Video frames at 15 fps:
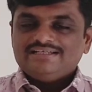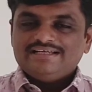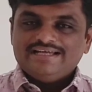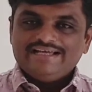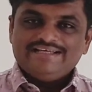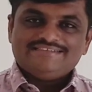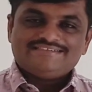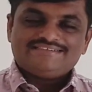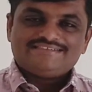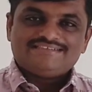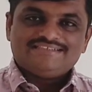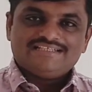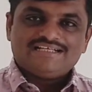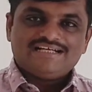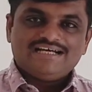Hence,
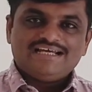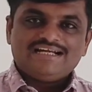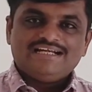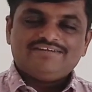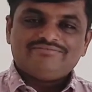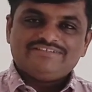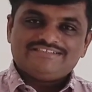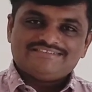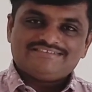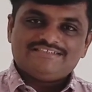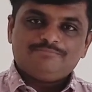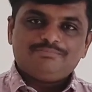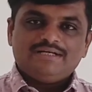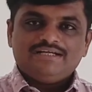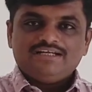the current, which is
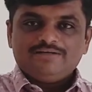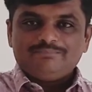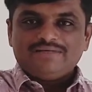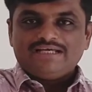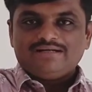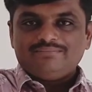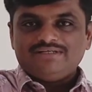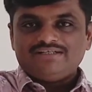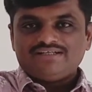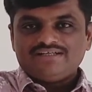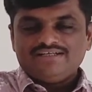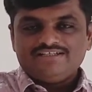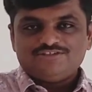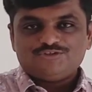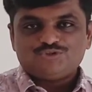dependent
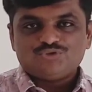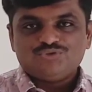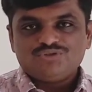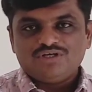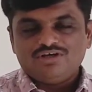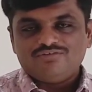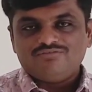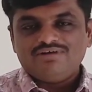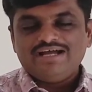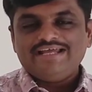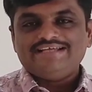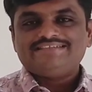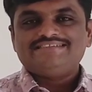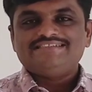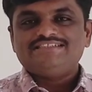parameter, it is shown on
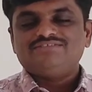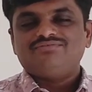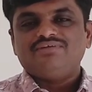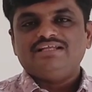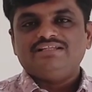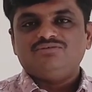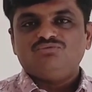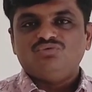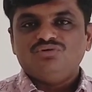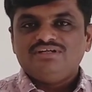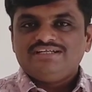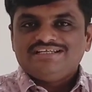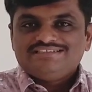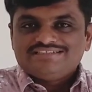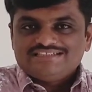y-axis while the
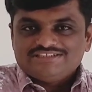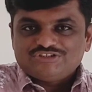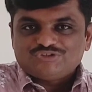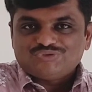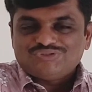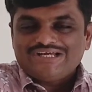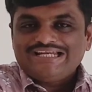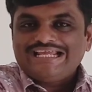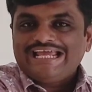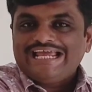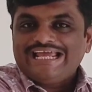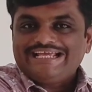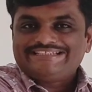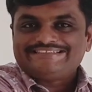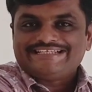voltage is shown on
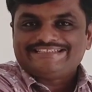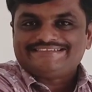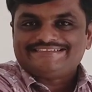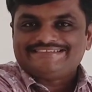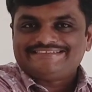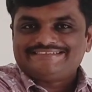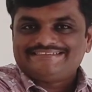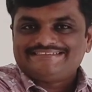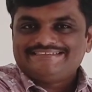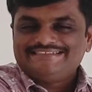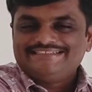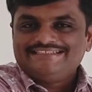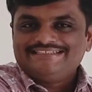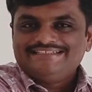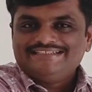x-axis.
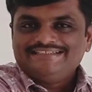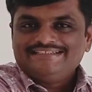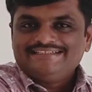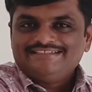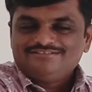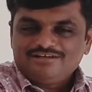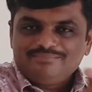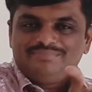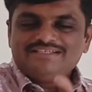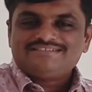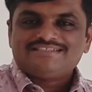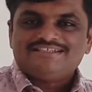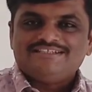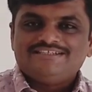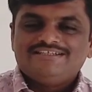So
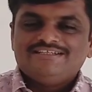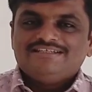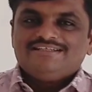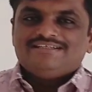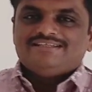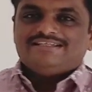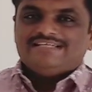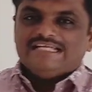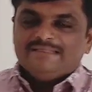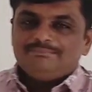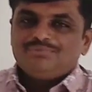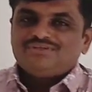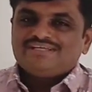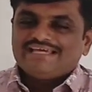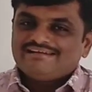obviously,
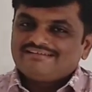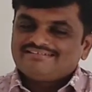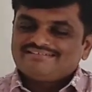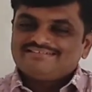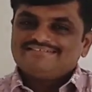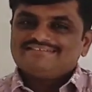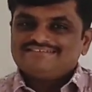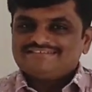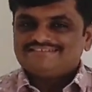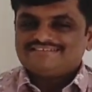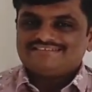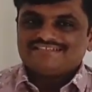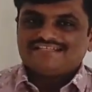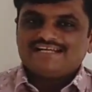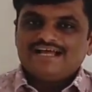input characteristics
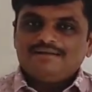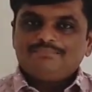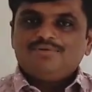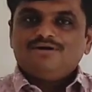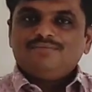is the graph